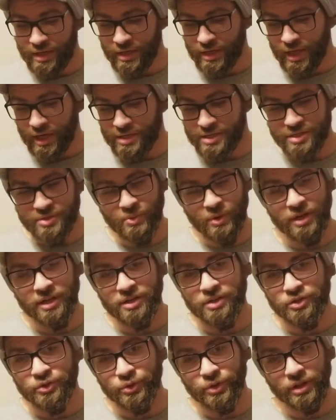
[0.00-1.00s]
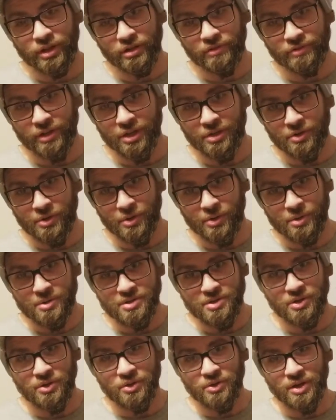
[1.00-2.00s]
I just wanted to do a little video
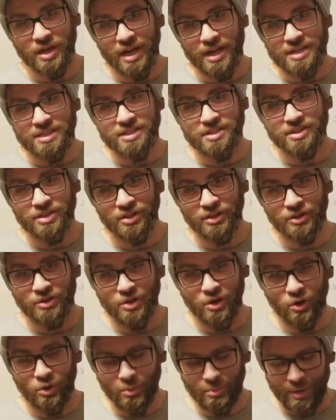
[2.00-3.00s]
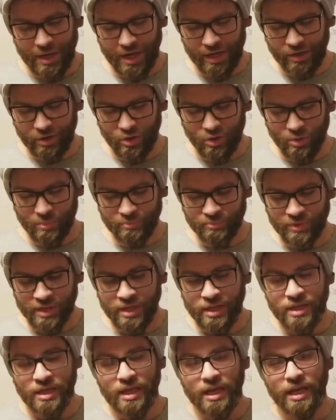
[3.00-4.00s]
so you guys could know back home,
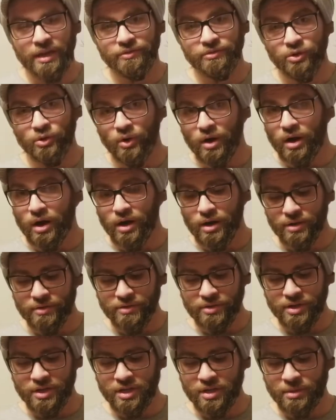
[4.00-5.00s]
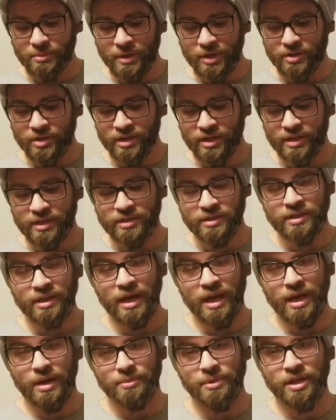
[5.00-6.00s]
if you are thinking about getting into the
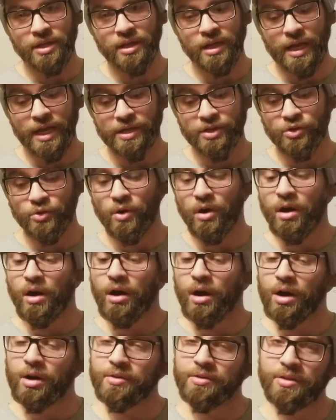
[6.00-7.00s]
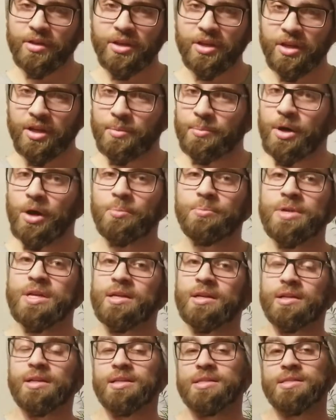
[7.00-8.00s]
hobby and you are thinking about
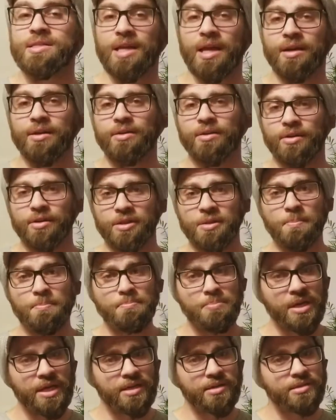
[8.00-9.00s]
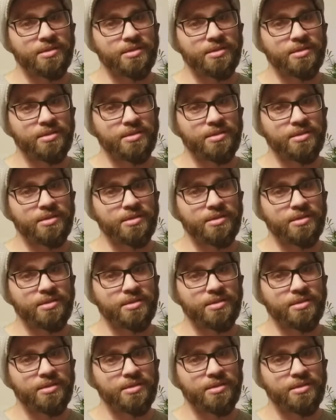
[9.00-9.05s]
being a contender in the big